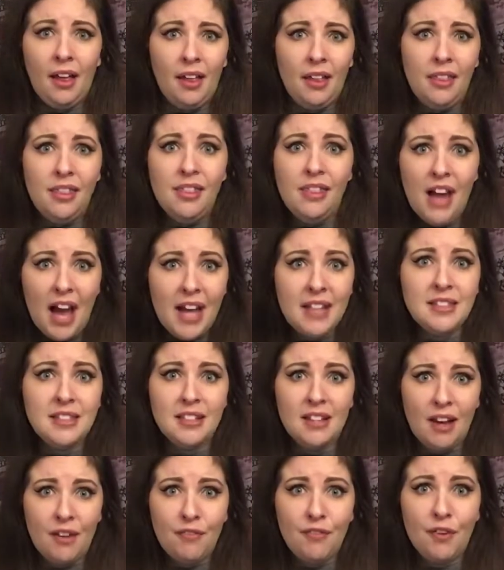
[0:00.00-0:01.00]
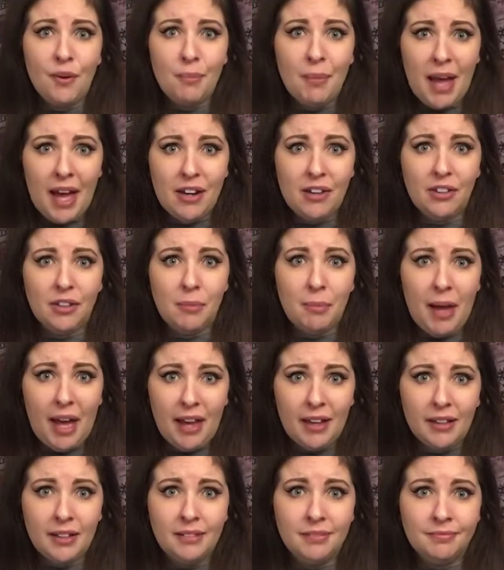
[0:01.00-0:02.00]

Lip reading: That's enough for a pat on the back.